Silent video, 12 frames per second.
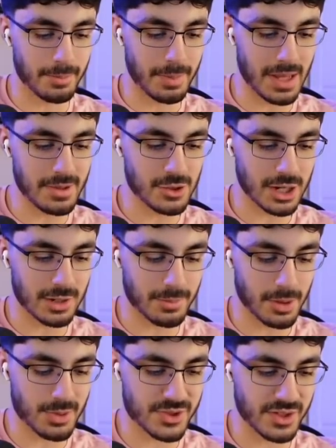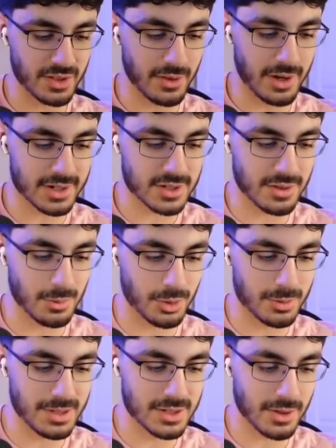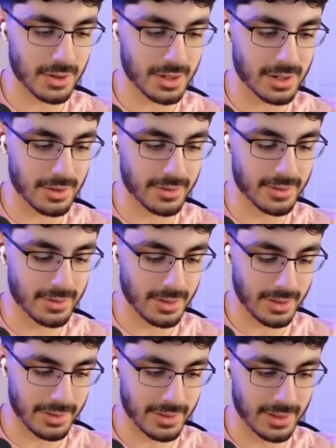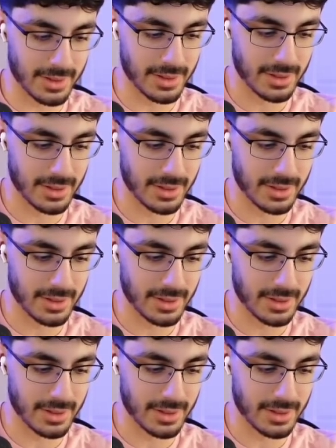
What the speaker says: Baby Dragon purposely lock so that it wouldn't be targeted on the